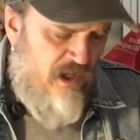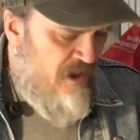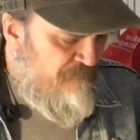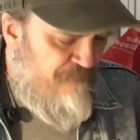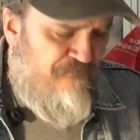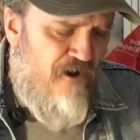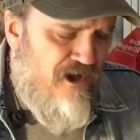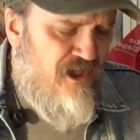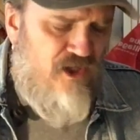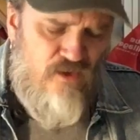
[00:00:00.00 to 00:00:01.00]
and
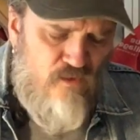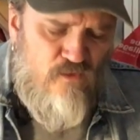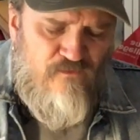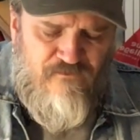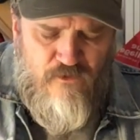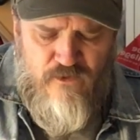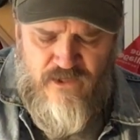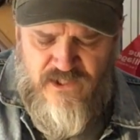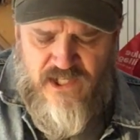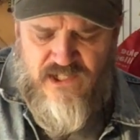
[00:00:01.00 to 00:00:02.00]
fuck you for
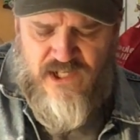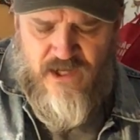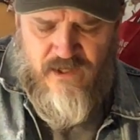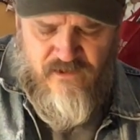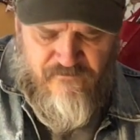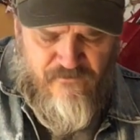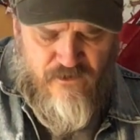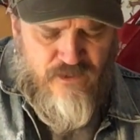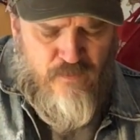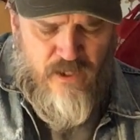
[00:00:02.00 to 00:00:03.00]
existing in the first